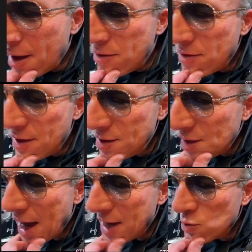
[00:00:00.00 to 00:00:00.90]
These
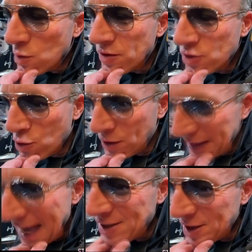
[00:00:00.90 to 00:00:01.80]
guys were
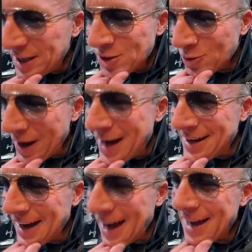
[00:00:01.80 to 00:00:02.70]
classically
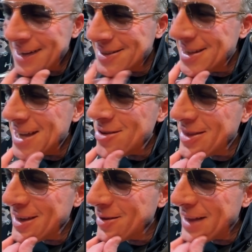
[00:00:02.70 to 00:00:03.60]
trained guys, and then you
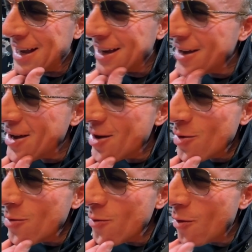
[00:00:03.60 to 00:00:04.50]
think like
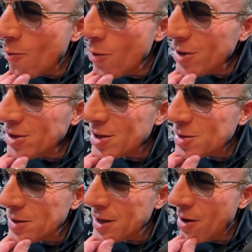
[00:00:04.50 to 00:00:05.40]
we're
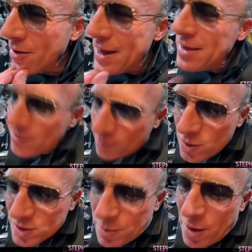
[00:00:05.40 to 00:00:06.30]
just, you know, and then of
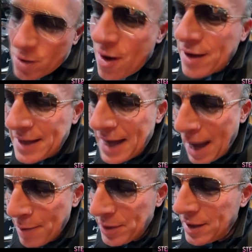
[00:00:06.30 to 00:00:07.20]
course the punk rock thing
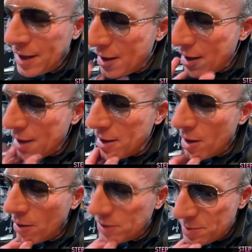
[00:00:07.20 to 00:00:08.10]
happened. You
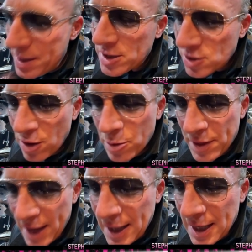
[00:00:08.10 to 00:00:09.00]
know, to me it started
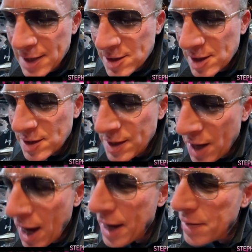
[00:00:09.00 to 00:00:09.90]
with Iggy in
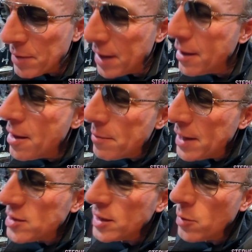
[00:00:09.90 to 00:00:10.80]
69, but
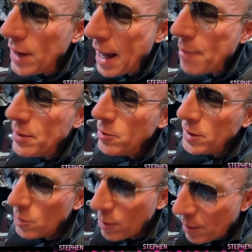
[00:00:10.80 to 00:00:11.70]
basically what happened with
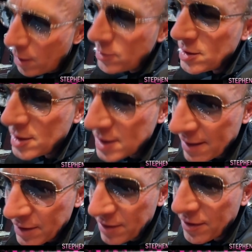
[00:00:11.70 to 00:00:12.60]
the Ramones in
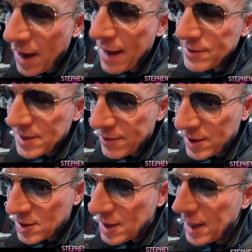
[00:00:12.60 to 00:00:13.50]
75,
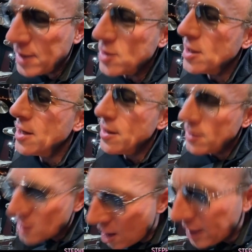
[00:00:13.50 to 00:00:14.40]
76, the
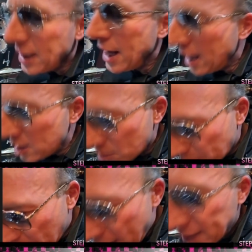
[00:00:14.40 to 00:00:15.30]
Talking Heads and
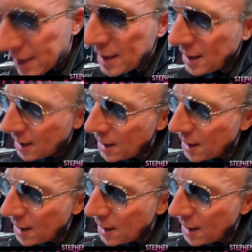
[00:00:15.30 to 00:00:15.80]
Blondie,